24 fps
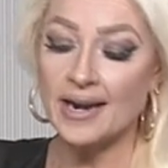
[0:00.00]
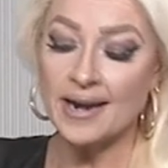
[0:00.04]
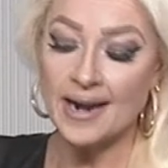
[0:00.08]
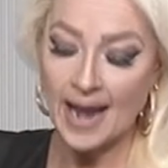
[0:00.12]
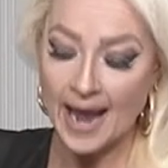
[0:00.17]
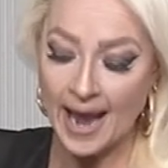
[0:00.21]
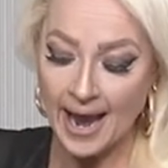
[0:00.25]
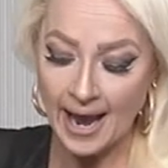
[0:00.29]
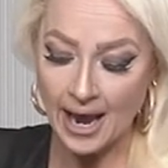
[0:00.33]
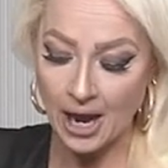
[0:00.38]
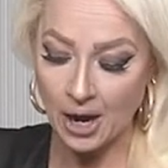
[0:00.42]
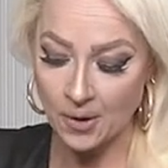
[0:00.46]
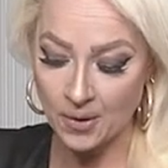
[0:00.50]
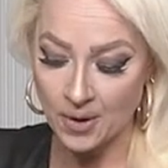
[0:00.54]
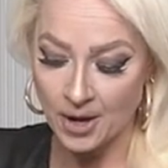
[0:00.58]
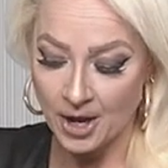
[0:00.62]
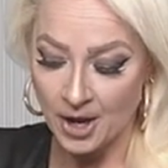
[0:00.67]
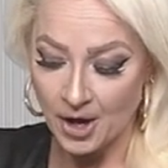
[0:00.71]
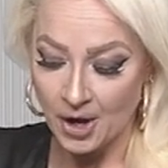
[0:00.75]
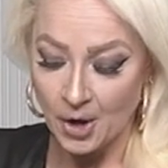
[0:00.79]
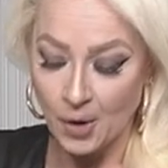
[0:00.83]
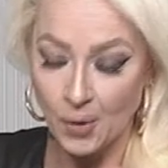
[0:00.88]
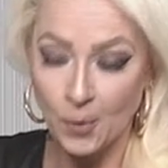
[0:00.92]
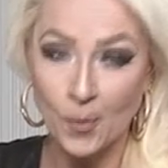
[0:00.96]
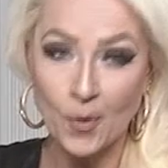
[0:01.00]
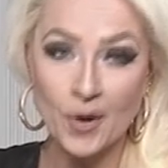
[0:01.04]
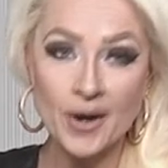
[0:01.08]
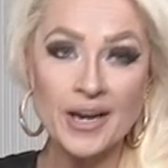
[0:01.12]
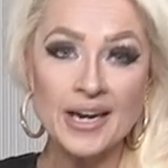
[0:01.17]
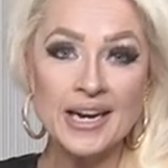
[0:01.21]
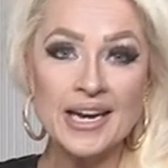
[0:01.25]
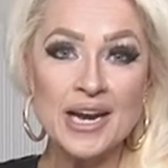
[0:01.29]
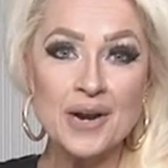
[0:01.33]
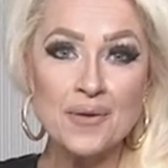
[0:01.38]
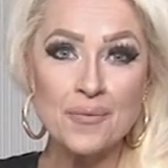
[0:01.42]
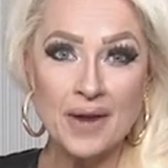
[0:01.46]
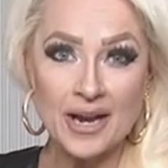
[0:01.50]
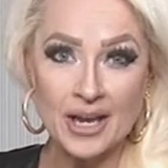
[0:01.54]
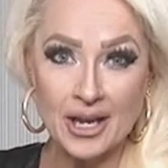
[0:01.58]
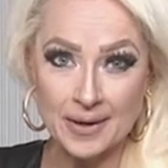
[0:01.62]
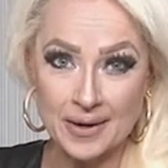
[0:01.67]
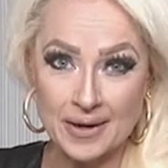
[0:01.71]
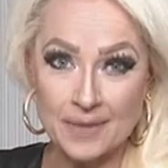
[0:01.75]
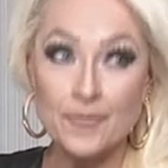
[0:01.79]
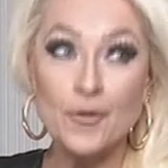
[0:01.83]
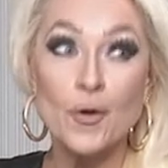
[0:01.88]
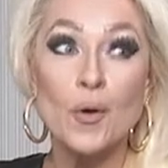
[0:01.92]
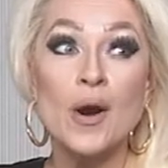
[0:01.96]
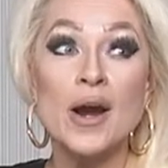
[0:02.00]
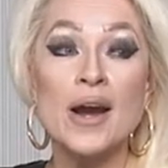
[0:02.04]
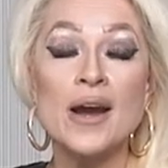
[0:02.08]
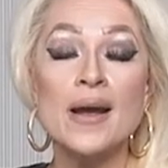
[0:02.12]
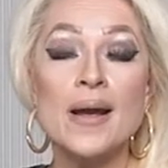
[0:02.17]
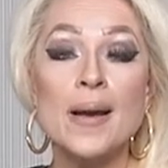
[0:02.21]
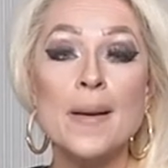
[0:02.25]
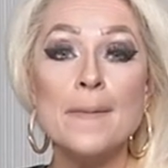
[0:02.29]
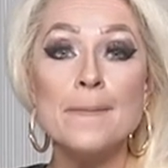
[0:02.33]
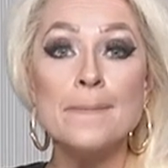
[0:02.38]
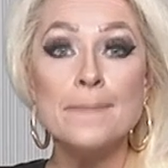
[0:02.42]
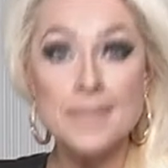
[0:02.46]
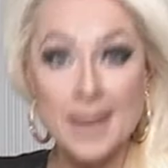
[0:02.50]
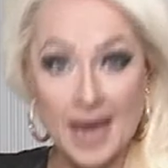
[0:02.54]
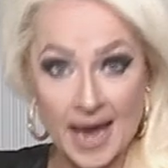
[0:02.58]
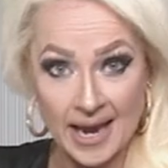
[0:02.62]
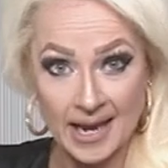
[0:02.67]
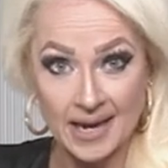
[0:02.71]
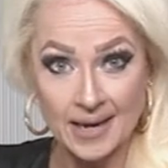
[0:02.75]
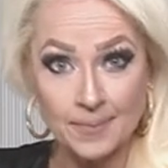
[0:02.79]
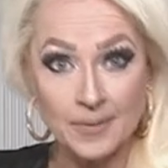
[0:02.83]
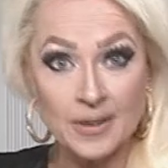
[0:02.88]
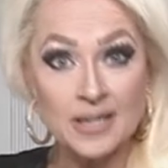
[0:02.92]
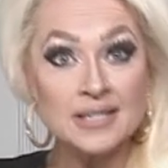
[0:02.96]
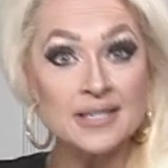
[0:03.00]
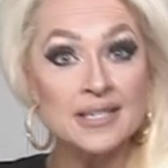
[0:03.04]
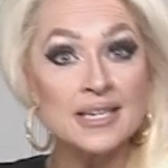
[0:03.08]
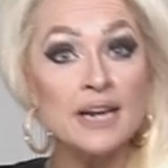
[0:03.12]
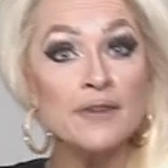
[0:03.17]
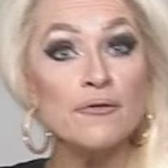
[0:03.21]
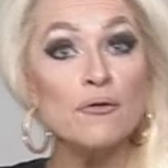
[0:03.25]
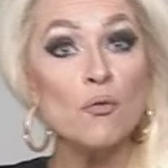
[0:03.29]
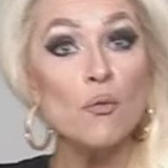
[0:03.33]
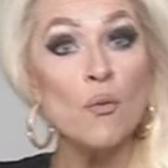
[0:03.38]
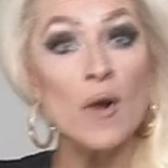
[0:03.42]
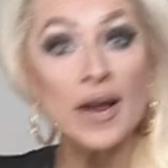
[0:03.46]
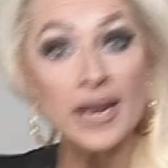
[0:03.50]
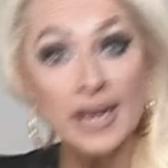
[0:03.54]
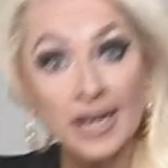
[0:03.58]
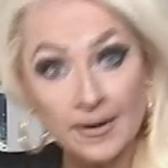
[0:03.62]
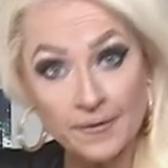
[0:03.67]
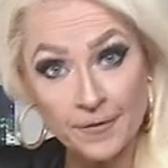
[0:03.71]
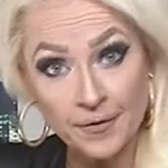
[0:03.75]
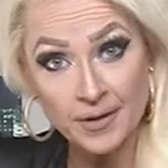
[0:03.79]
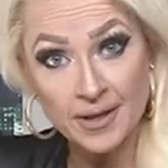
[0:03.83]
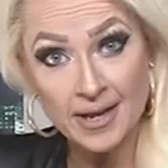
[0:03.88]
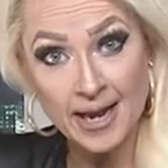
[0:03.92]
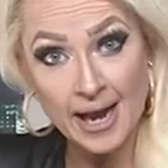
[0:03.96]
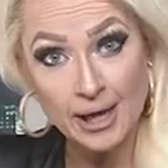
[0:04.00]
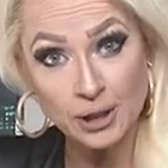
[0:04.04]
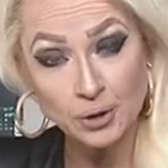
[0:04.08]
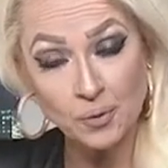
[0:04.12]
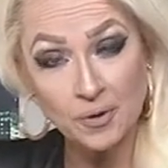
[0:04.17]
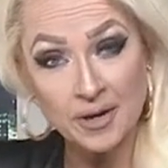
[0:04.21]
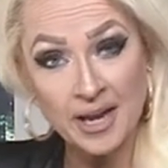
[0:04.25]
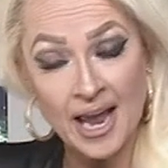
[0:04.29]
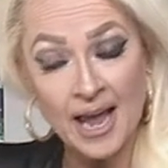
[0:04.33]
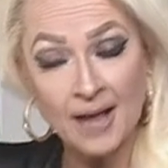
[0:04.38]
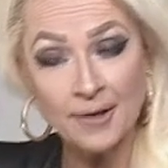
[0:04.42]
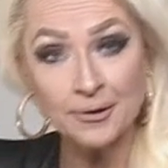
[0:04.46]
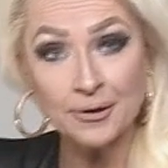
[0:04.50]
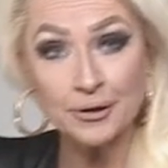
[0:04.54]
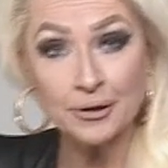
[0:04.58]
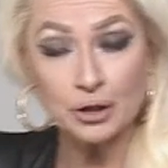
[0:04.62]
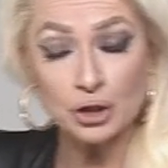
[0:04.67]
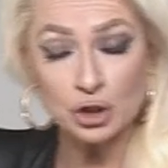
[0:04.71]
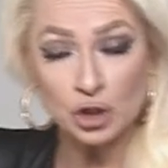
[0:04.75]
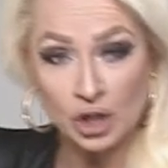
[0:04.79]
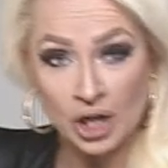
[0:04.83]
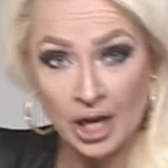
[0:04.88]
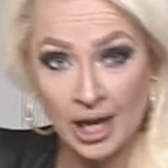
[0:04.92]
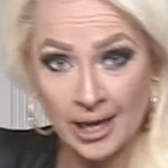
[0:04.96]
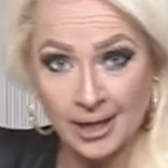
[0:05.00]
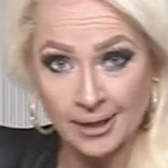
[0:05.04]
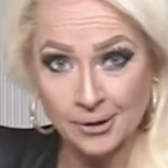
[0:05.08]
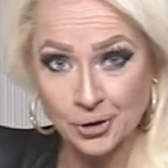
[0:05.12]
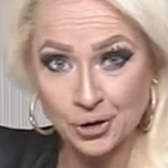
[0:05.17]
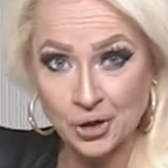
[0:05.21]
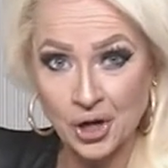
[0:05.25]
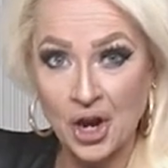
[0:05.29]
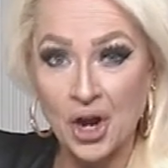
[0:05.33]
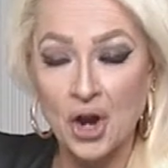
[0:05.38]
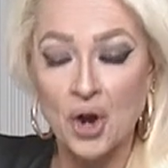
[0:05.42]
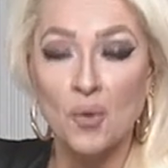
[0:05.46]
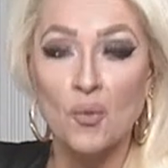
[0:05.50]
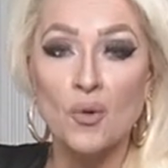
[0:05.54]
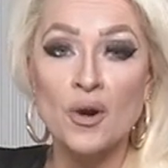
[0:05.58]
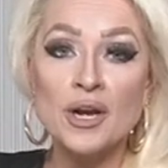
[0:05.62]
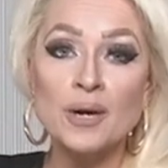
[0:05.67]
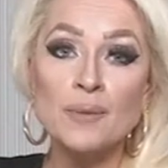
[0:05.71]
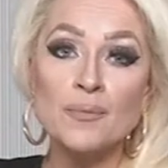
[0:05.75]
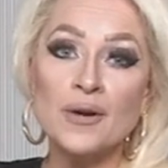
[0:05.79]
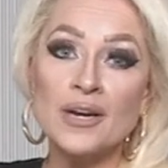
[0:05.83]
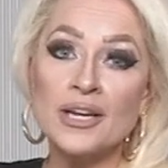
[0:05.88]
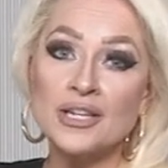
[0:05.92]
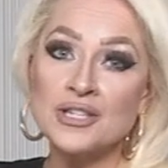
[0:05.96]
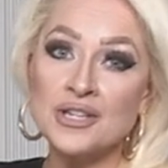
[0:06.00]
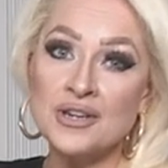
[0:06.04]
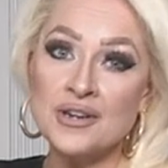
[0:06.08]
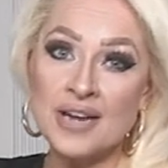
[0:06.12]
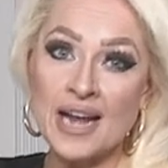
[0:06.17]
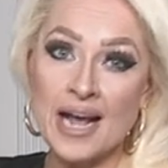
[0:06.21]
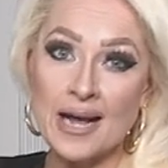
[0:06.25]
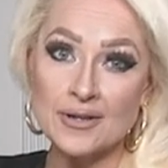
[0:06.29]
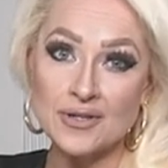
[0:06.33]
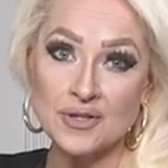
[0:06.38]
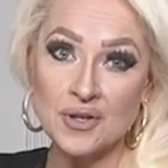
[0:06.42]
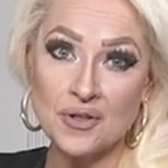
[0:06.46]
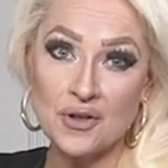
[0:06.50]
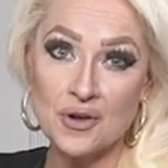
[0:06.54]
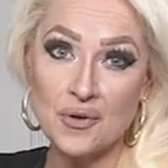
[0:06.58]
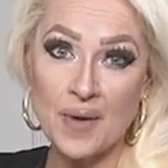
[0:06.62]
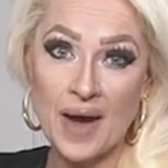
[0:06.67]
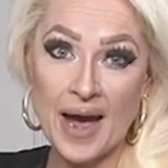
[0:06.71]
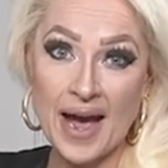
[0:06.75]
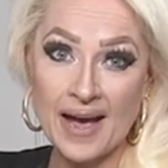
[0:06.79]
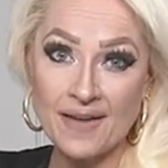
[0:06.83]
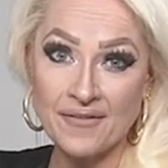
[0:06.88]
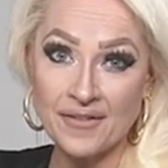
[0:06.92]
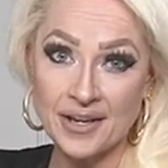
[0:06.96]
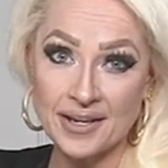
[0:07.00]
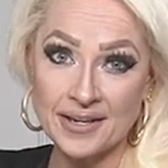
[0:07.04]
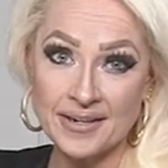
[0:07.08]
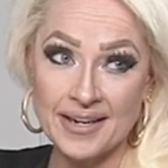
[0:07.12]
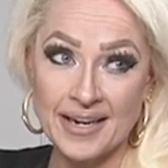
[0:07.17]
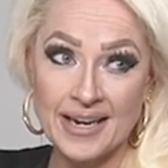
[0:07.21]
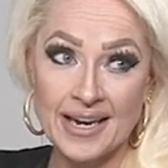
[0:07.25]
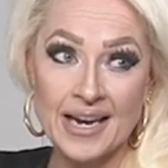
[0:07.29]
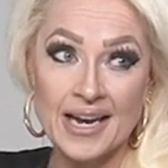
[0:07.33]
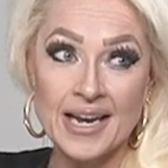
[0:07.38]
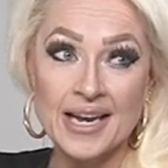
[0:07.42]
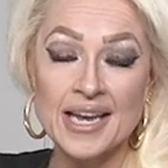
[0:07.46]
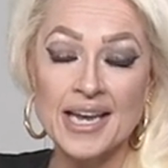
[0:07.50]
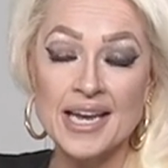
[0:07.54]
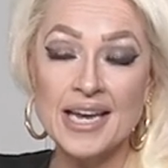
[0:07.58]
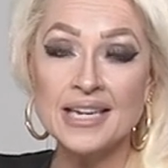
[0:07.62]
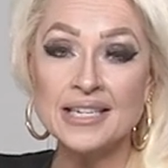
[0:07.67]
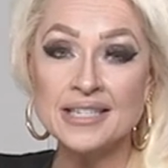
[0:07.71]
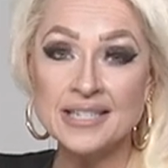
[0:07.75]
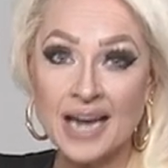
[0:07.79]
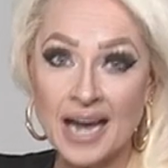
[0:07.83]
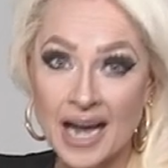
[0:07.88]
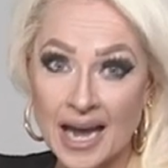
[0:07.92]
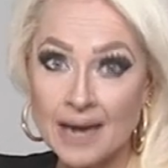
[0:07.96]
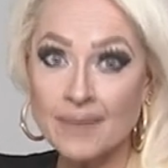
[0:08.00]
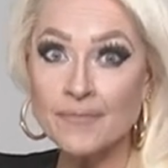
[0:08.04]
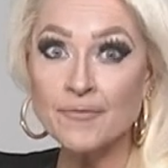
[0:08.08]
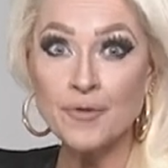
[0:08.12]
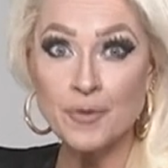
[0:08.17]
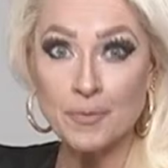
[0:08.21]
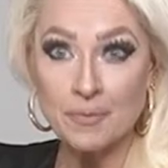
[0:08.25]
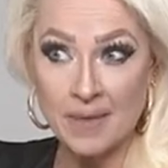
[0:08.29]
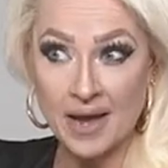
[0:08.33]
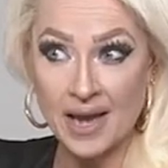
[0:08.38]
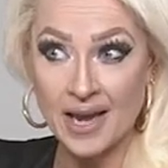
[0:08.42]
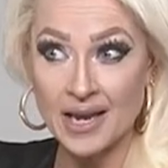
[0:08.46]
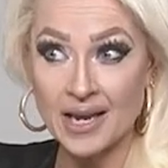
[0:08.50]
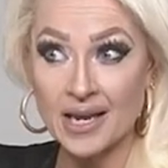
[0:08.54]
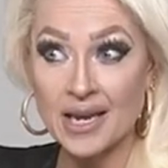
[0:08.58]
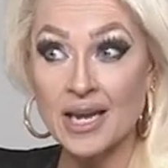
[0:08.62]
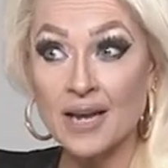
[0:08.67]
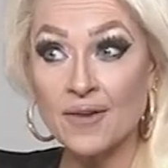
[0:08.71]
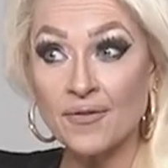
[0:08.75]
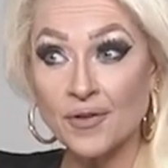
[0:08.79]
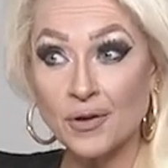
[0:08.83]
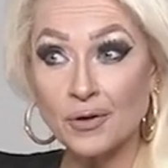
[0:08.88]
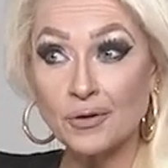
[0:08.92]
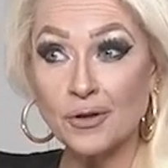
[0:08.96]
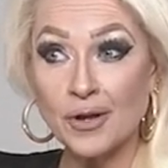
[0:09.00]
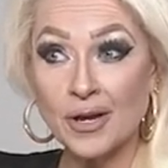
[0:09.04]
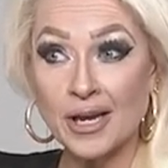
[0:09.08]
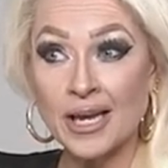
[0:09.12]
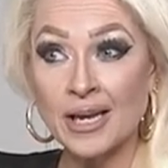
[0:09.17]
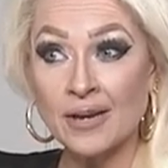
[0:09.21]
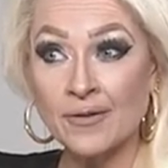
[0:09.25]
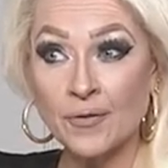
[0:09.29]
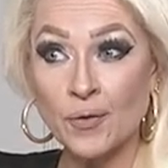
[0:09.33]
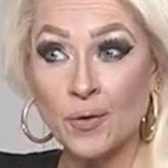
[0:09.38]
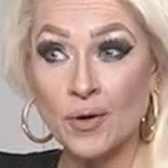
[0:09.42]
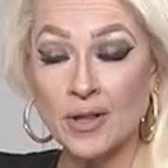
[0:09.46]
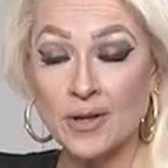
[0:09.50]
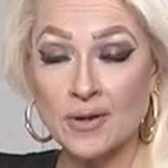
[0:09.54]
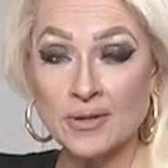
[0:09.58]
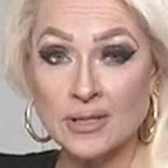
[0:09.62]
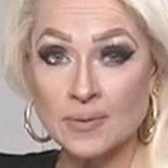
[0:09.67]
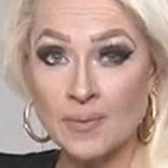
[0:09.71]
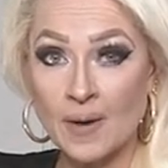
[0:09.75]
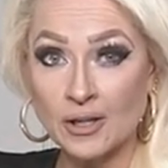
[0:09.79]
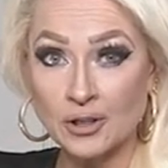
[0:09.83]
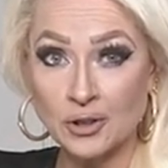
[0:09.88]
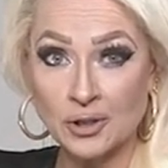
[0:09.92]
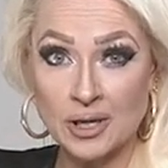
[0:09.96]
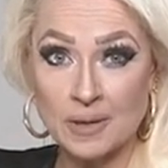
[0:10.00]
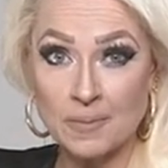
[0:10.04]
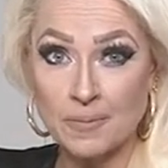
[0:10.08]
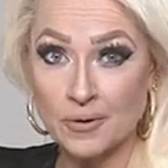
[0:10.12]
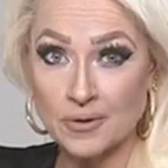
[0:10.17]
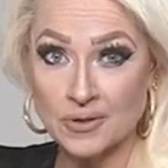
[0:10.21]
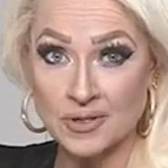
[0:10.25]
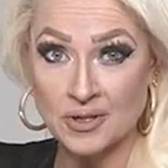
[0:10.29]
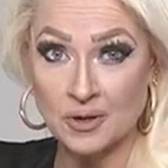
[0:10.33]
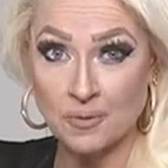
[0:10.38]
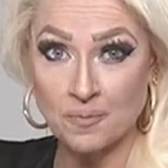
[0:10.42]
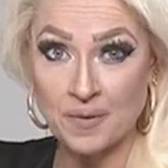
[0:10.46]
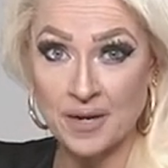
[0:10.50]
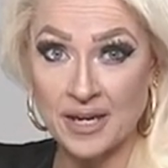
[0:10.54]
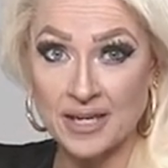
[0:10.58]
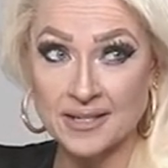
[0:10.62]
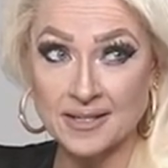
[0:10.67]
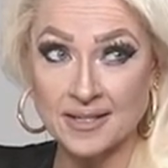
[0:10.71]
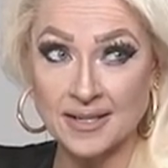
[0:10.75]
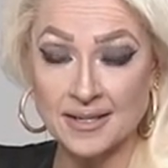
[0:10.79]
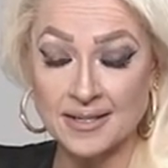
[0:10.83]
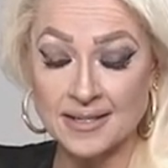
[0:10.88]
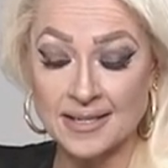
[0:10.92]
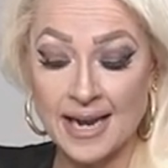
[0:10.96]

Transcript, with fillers: Now we're going to get ready for May, but instead of waiting for the actual calendar to change, we're going to bring it to you now so that you have it in time for May if you're looking for those specialty birthstone pieces.